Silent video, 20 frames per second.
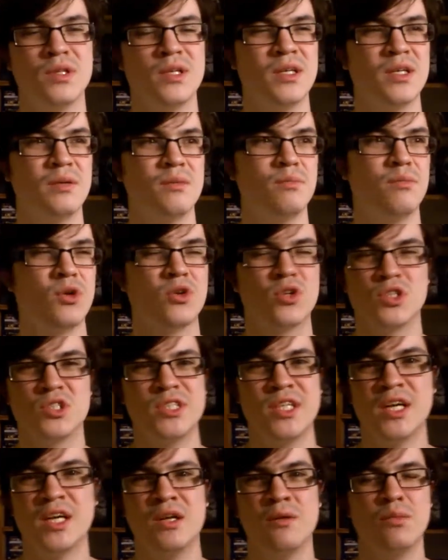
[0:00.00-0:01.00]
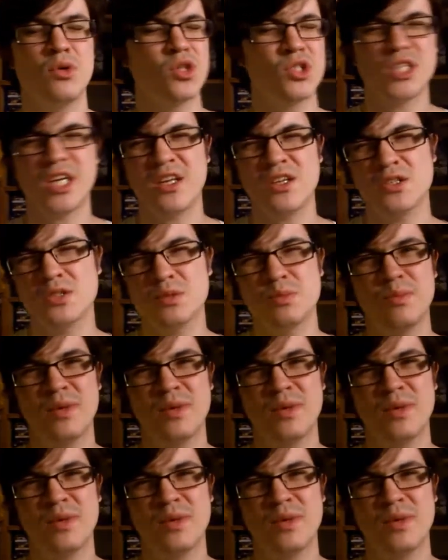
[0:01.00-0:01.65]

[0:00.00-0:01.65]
the Book of Shadows